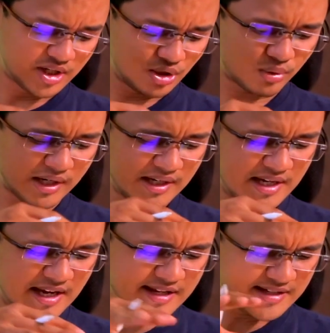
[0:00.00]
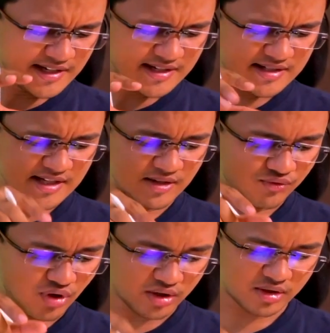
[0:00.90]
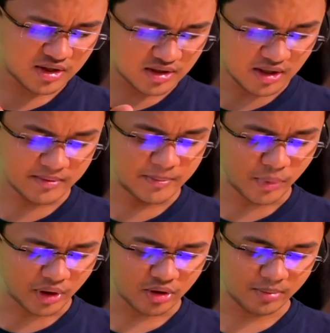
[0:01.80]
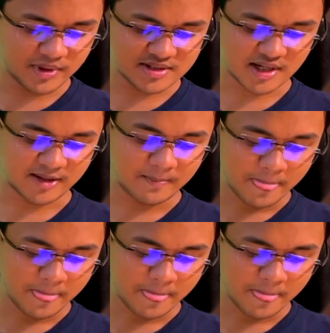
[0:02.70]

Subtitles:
you can easily see what the important topics are.